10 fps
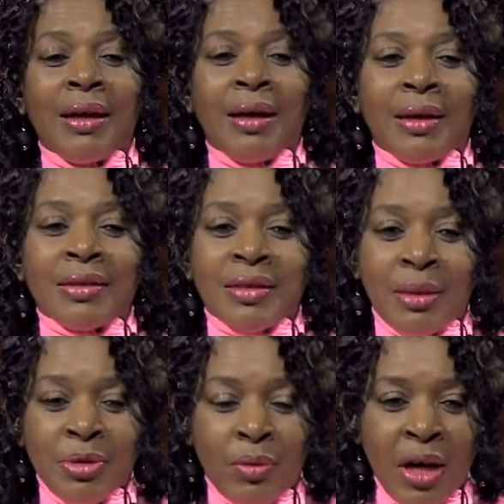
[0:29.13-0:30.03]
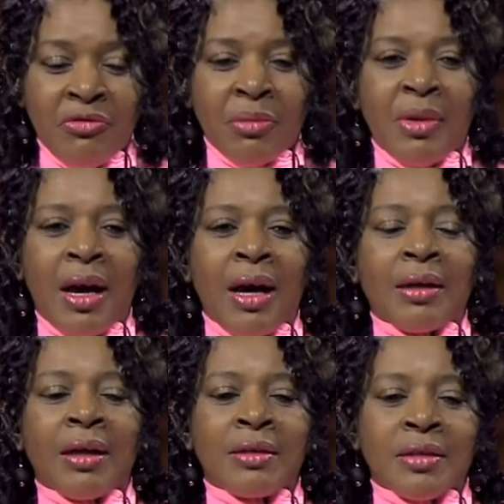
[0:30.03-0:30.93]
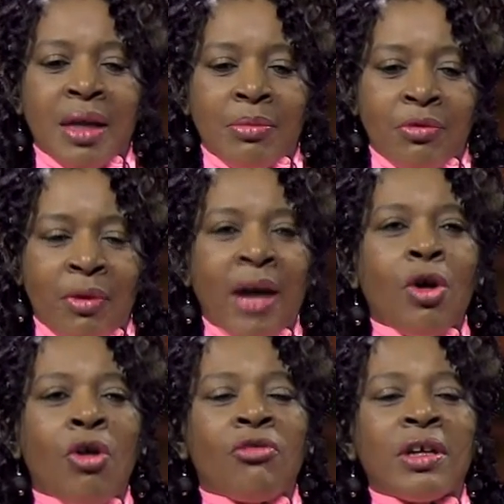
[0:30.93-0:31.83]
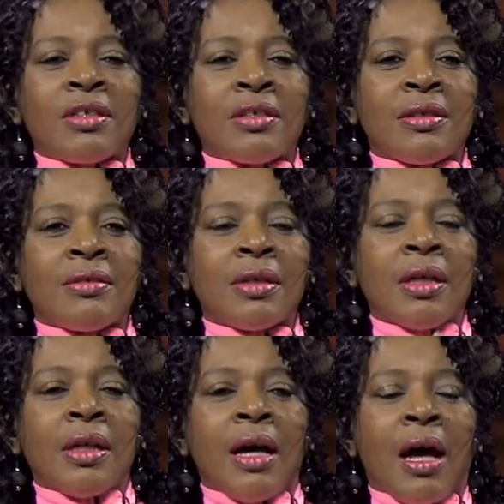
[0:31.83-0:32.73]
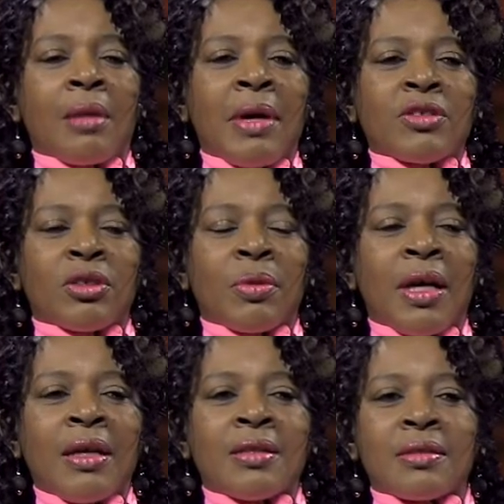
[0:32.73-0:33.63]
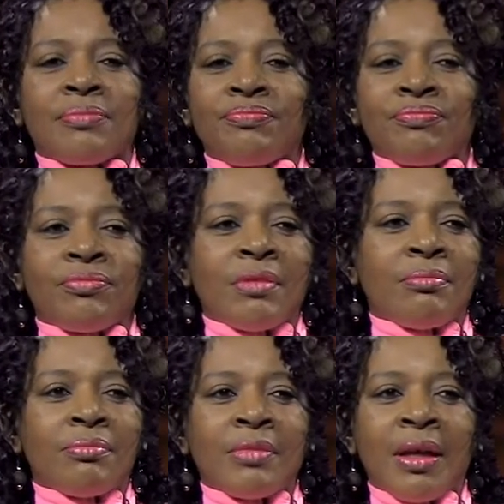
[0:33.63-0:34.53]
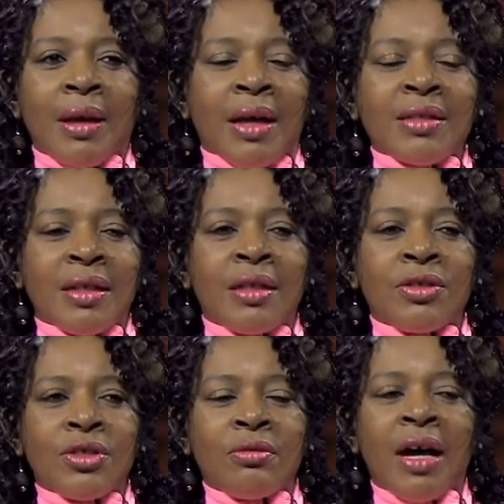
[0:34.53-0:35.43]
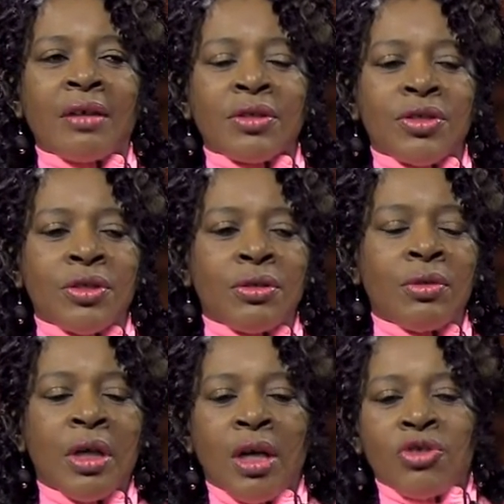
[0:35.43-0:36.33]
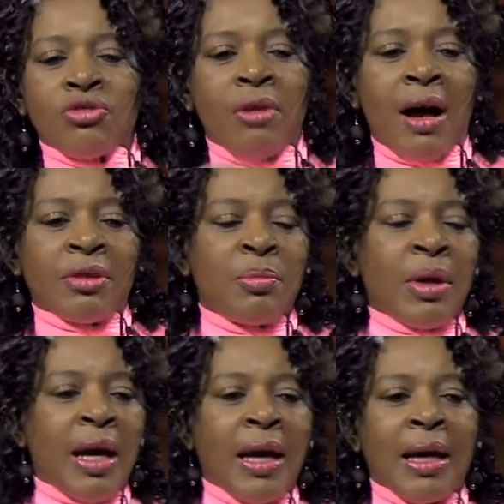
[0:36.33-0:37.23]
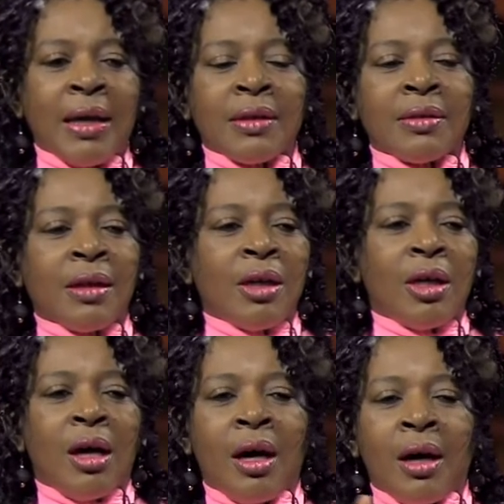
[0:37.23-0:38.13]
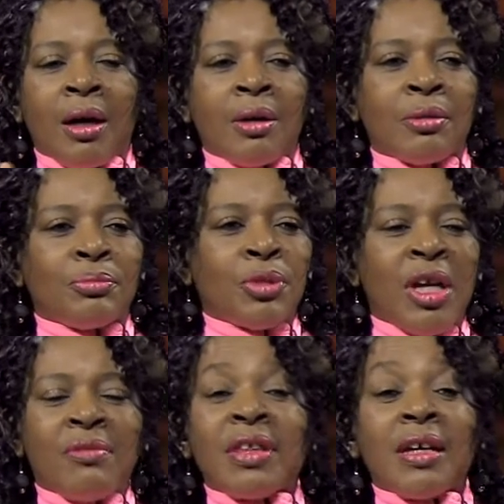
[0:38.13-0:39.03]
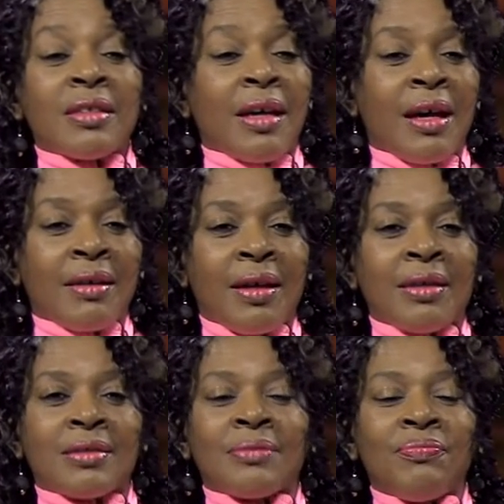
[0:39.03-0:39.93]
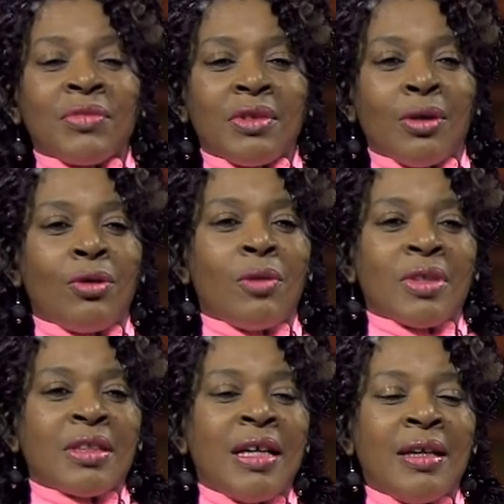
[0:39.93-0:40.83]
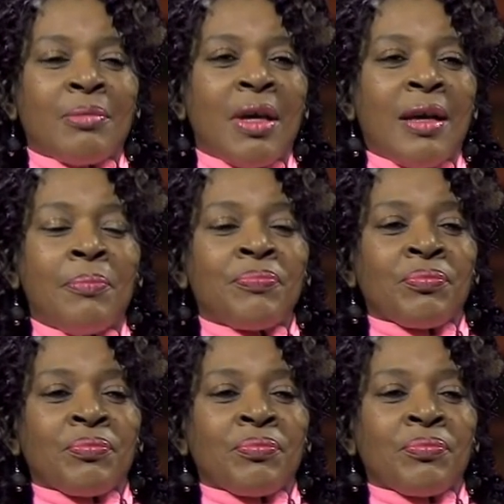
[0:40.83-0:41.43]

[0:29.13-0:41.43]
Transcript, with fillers: uh, stepped away from that and stepped right over into Alabaster Place, like I said, in two thousand two, drew out the plan, uh, put everything together as the Lord was leading me.